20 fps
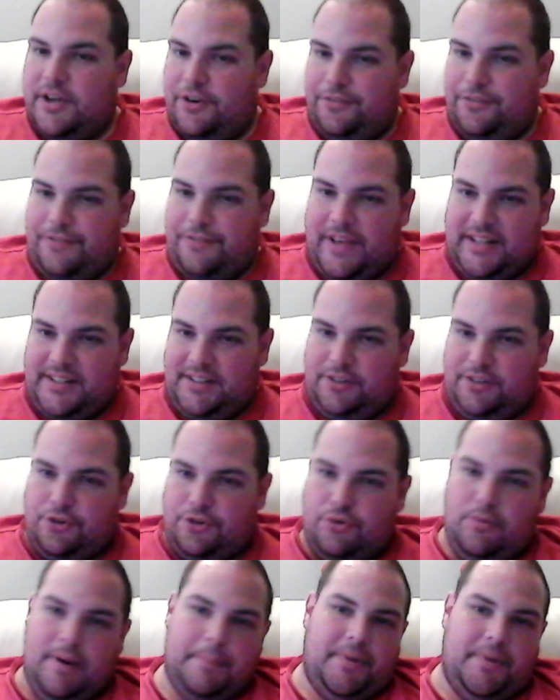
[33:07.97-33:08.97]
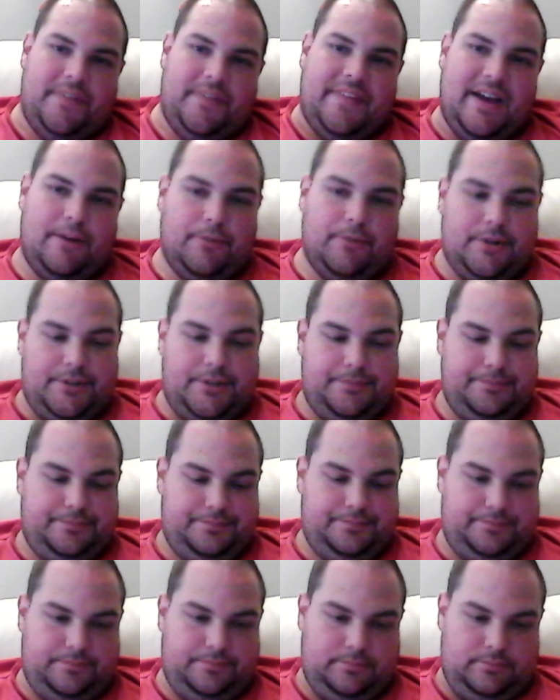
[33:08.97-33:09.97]
No fancy little quip on that
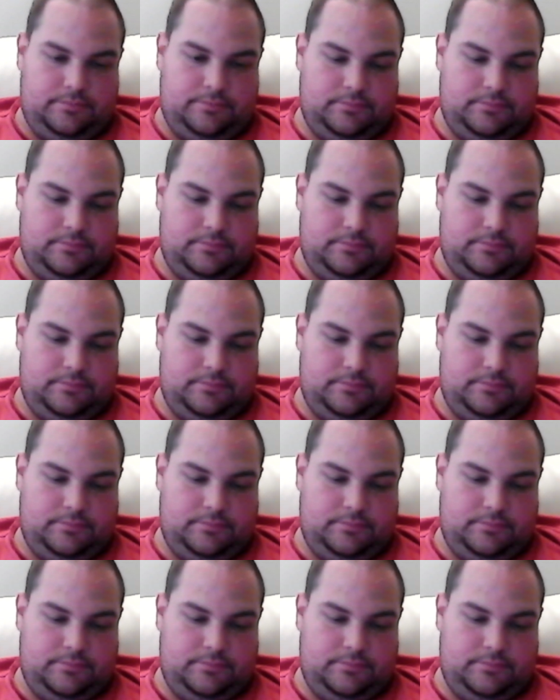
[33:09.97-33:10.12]
one.